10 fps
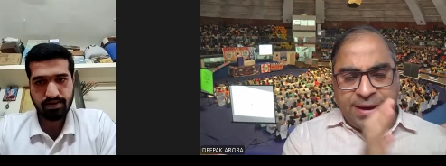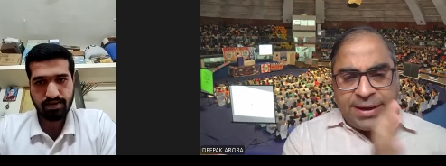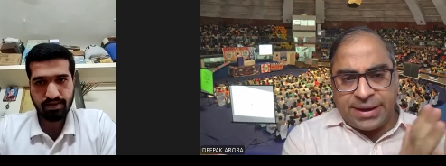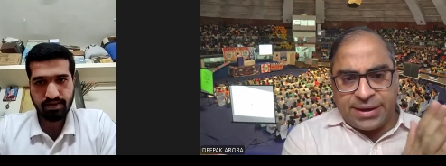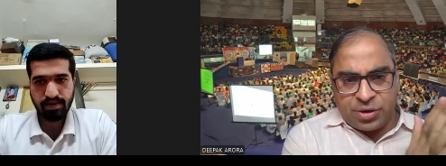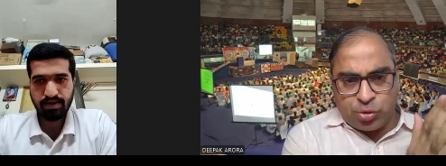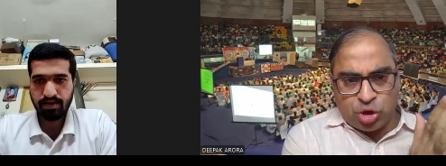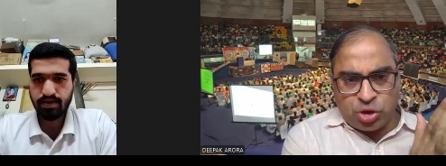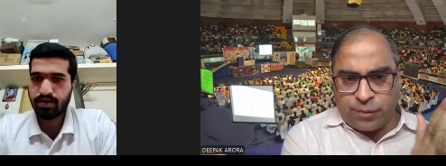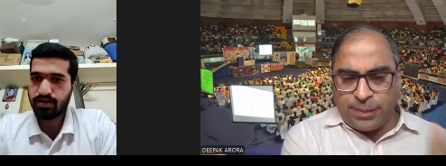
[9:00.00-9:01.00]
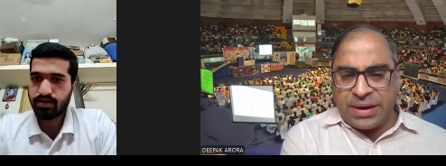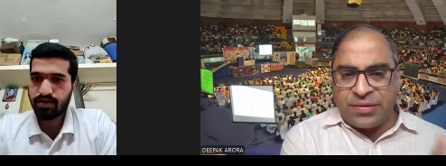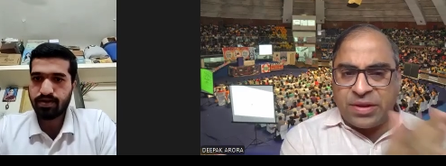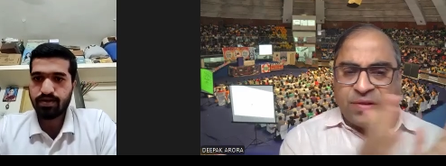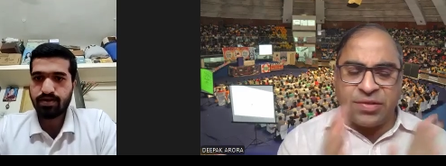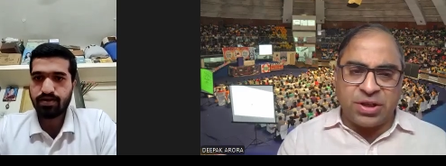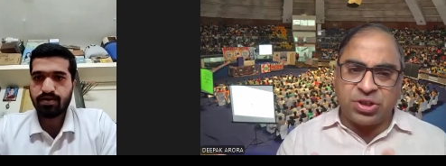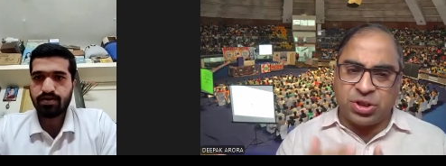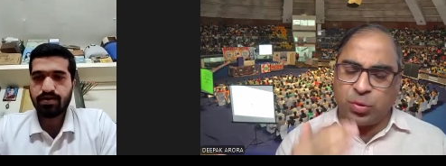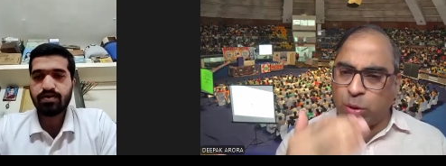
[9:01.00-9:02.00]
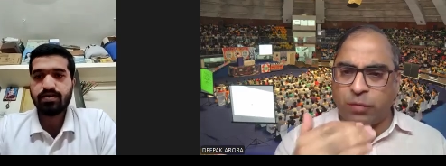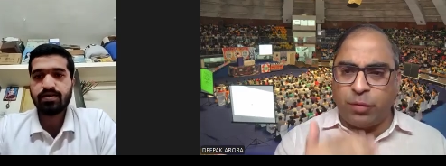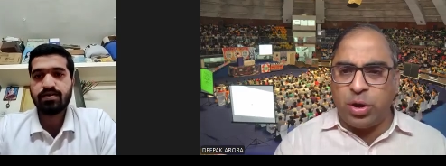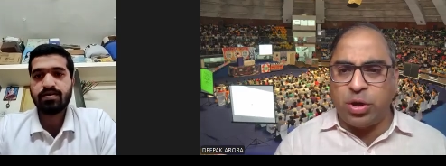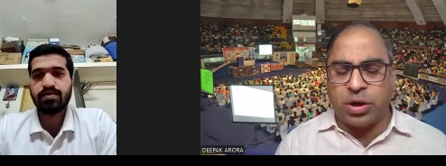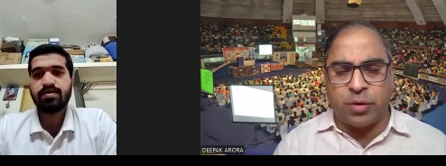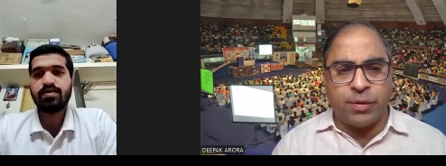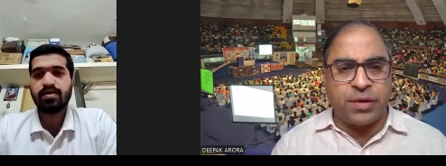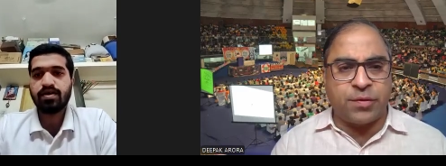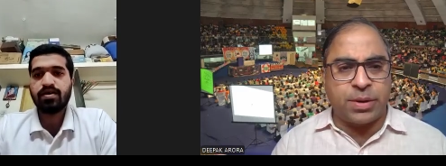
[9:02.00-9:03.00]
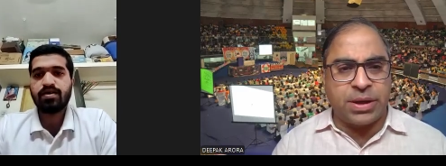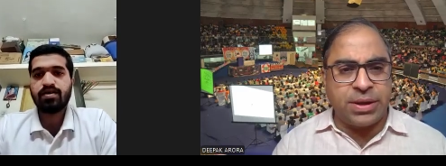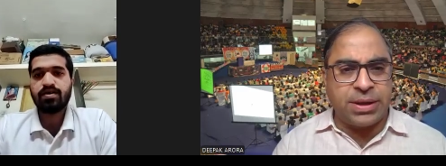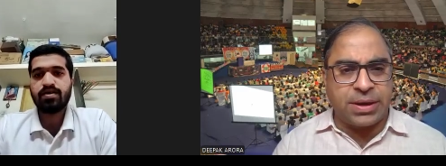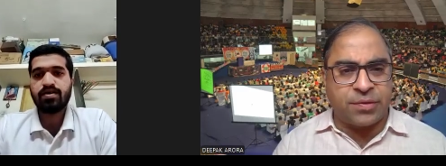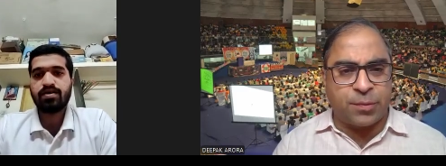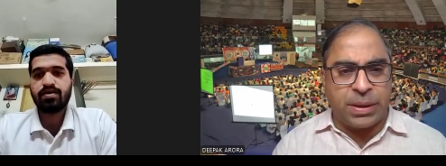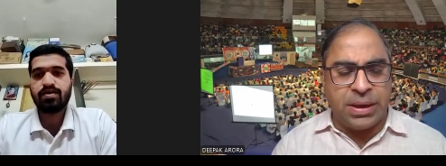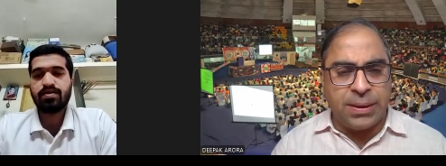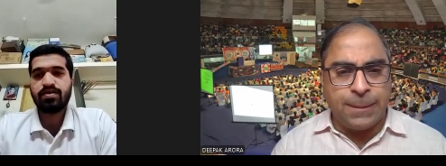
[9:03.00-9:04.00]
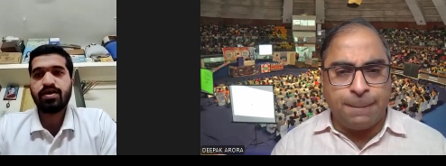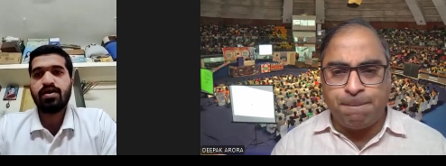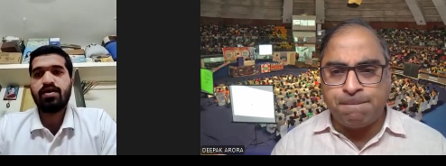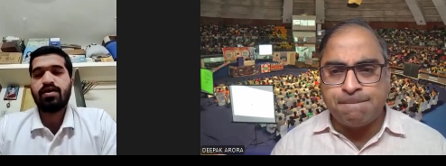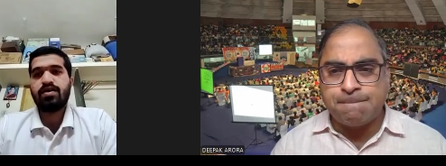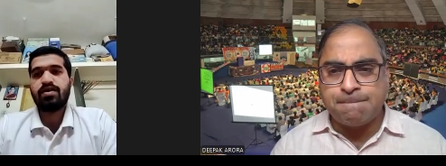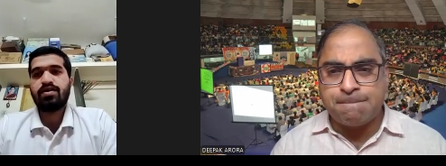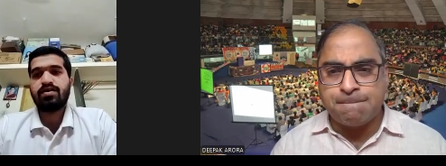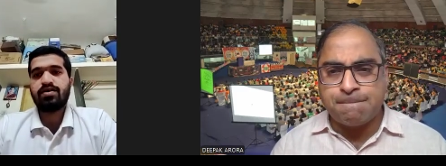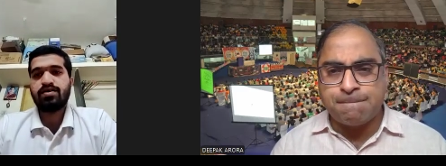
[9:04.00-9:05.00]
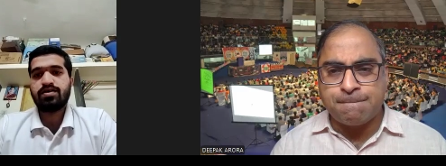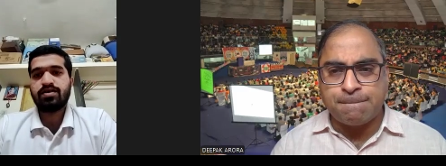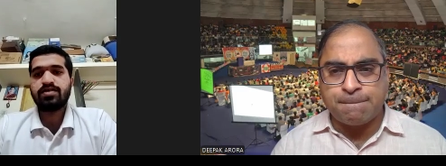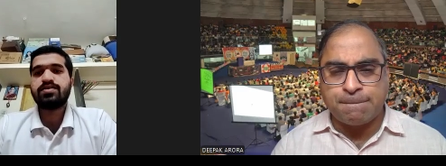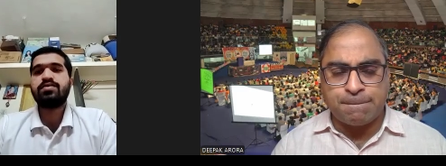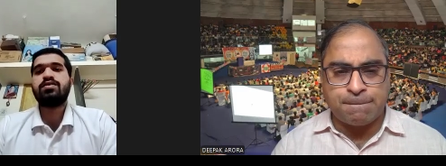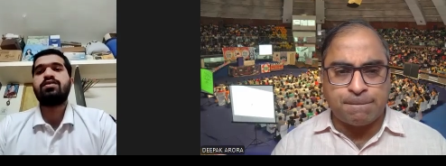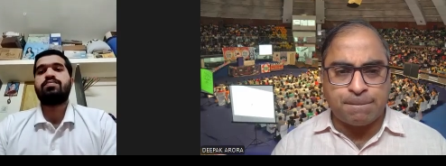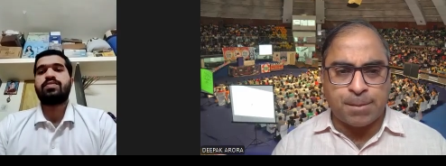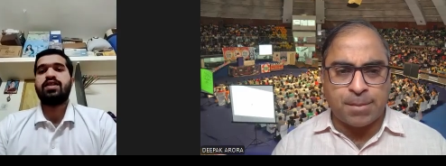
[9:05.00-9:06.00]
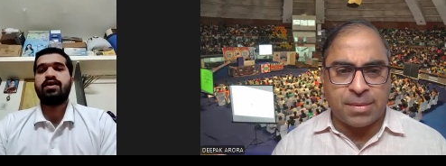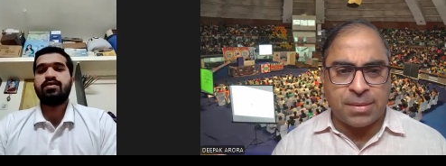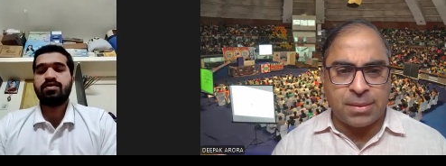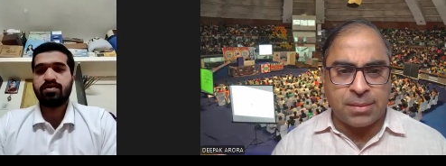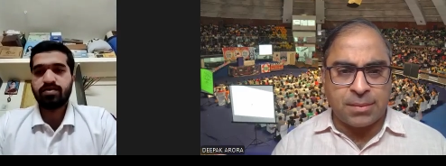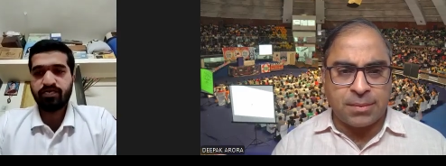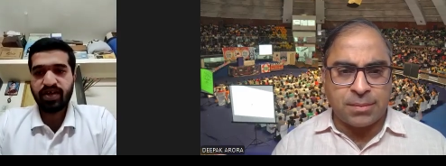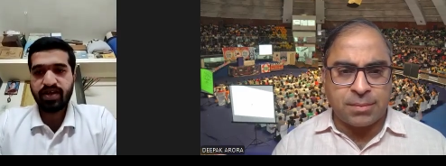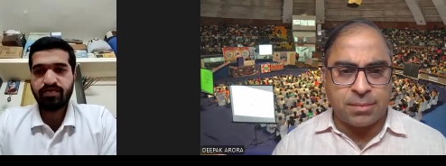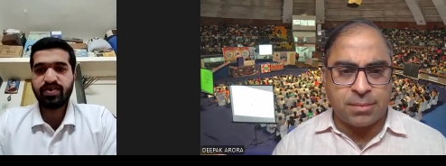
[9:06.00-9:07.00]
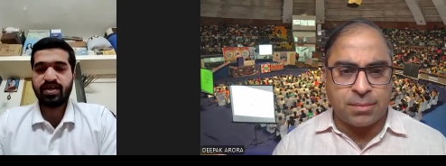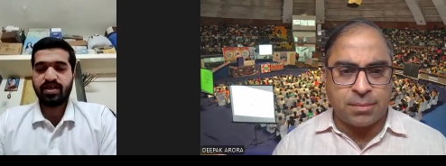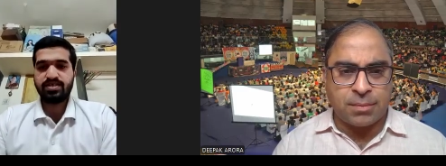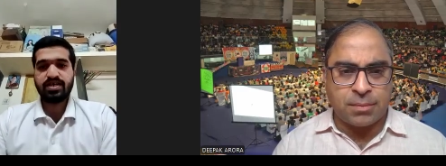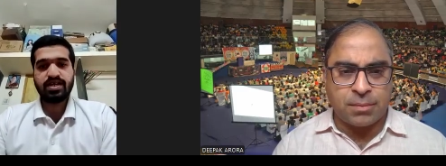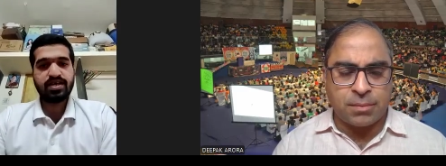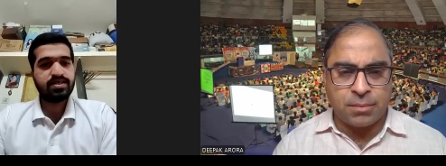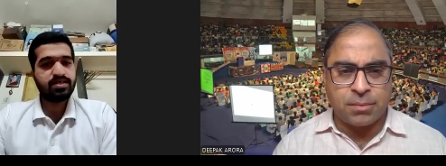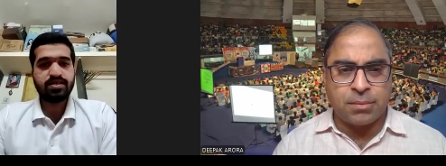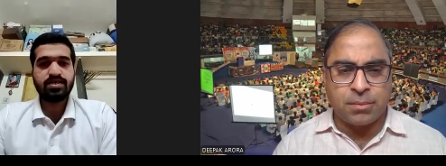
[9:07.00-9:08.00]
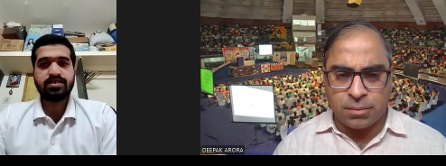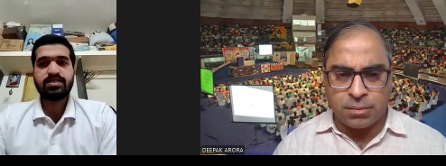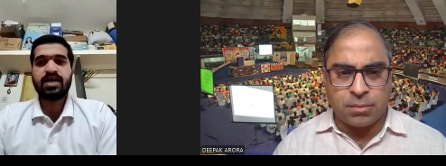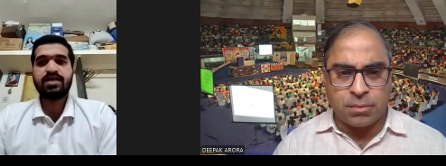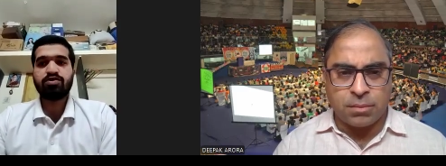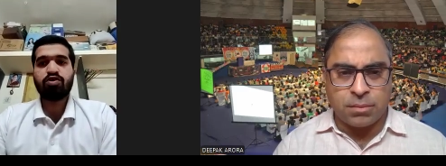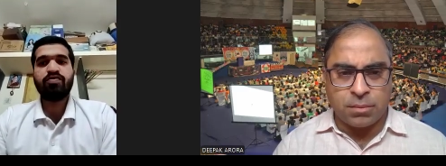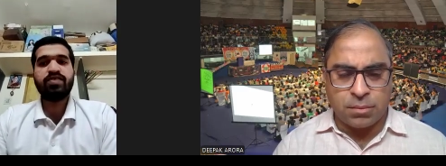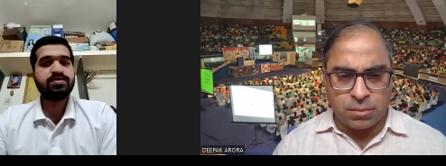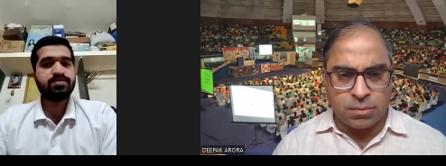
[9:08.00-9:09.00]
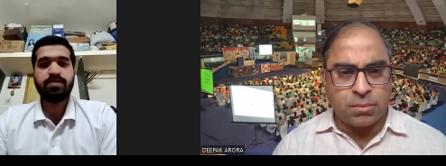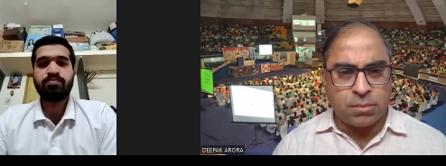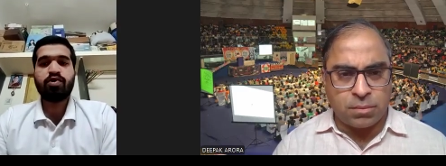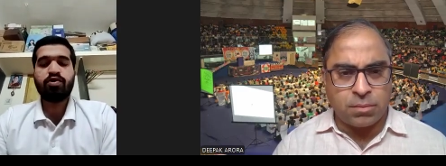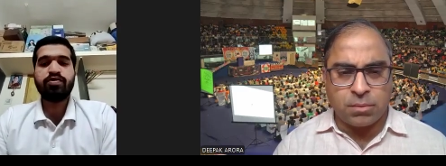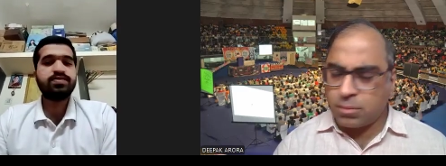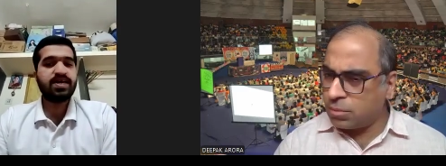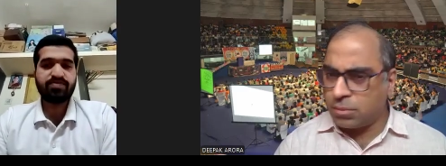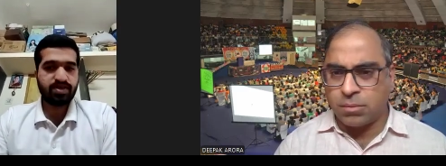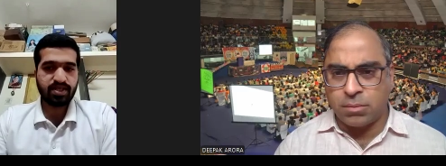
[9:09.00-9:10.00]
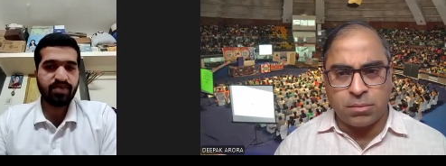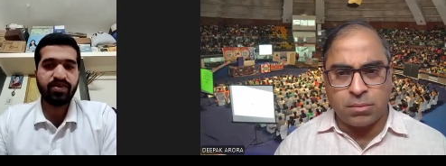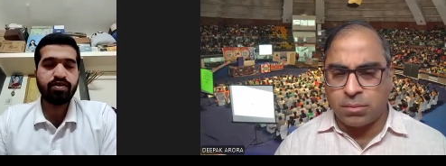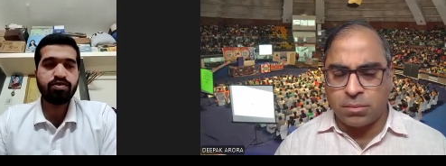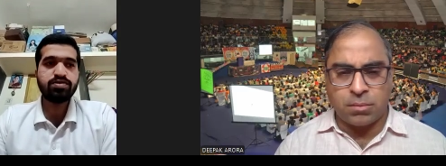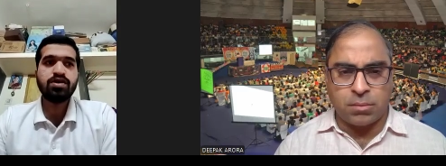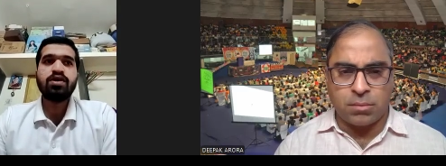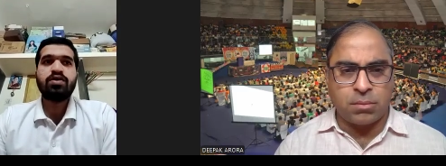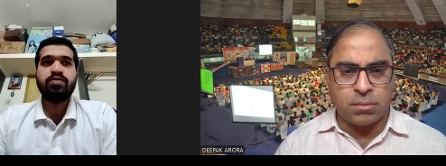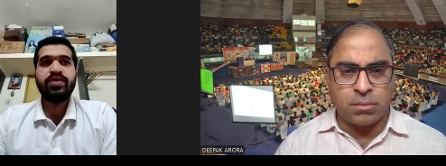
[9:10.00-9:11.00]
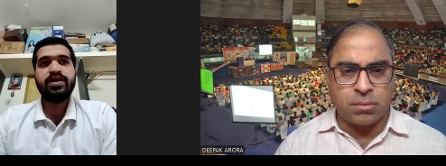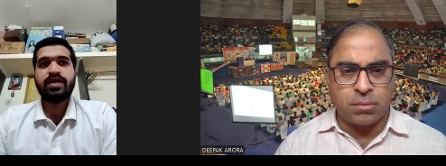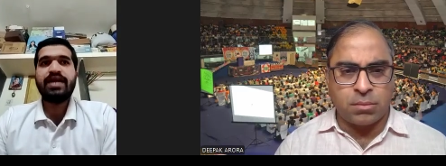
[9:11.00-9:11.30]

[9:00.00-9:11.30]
Speaker 1: integrated question of medicine surgery. What will be your advice, beta, in that spell?
Speaker 2: Yes, when we initially start solving some modules after the videos, we